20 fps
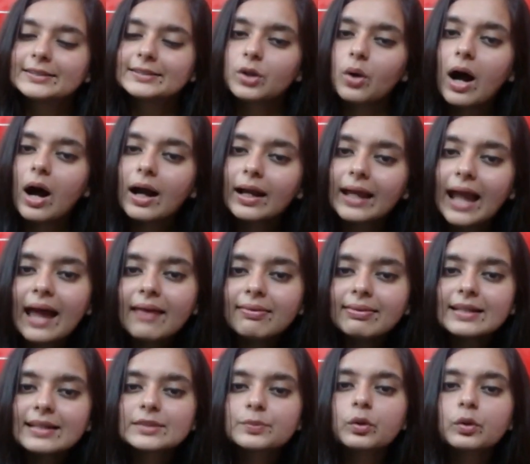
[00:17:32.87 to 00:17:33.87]
So again,
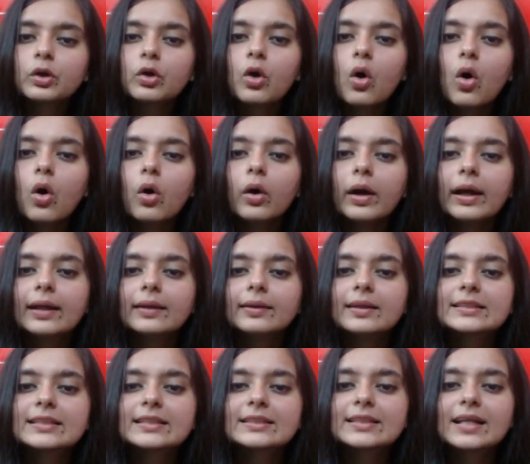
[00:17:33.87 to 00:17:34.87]
this
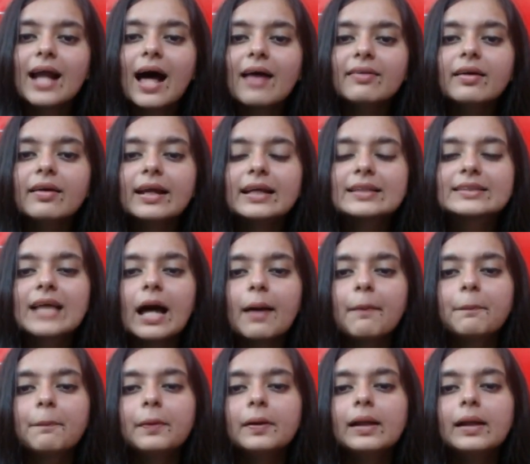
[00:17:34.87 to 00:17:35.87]
is another
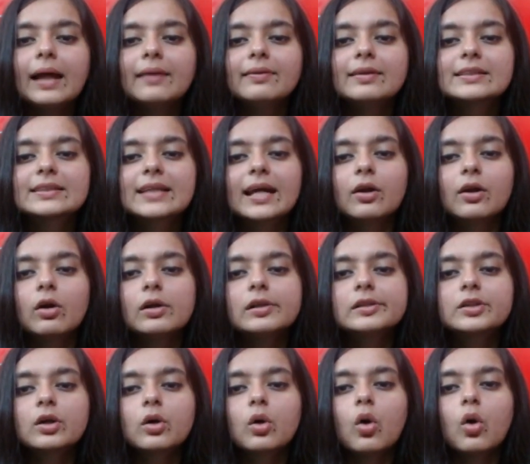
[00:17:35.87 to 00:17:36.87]
example, and this can
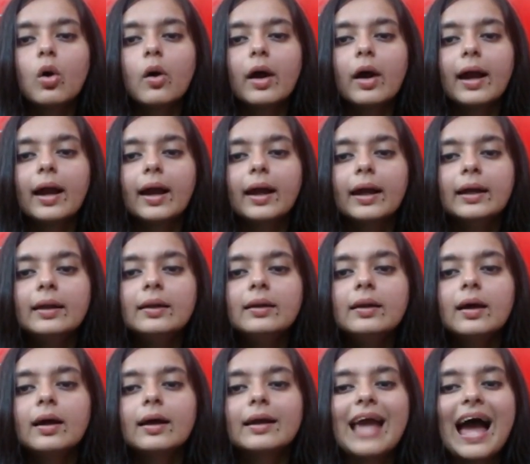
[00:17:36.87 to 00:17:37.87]
also go in
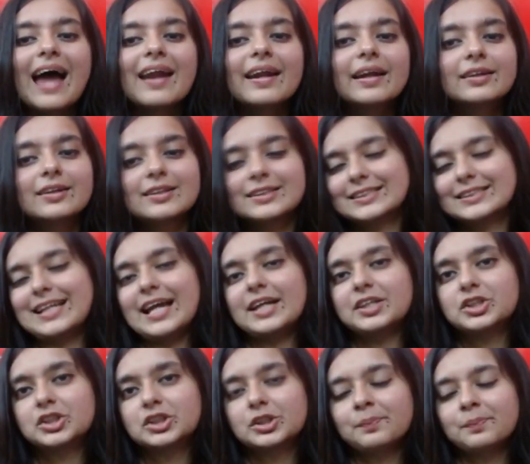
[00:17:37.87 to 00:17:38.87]
character
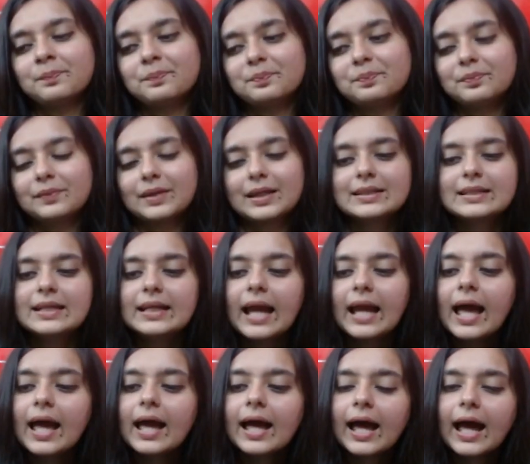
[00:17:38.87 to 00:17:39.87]
sketch. Okay?
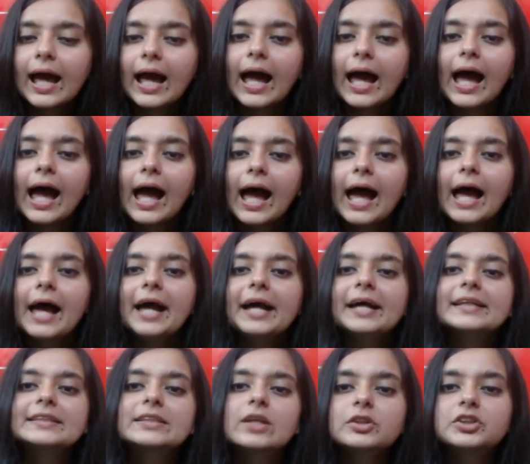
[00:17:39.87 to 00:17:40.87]

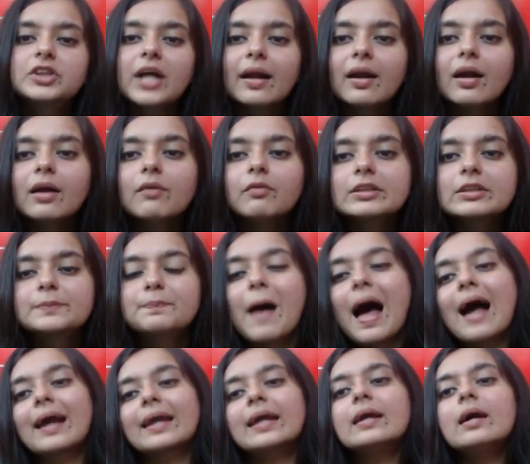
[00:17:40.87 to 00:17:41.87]
So Gerrard was
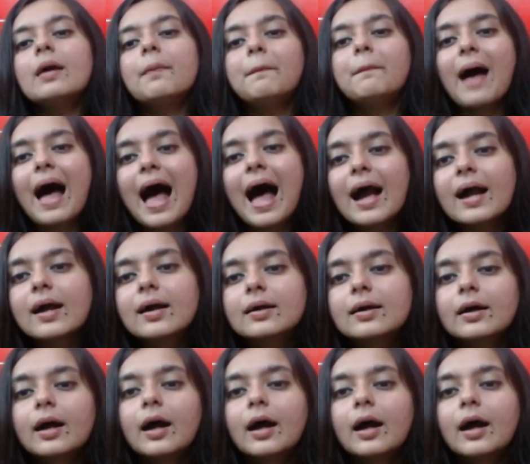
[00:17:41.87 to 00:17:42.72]
packing a bag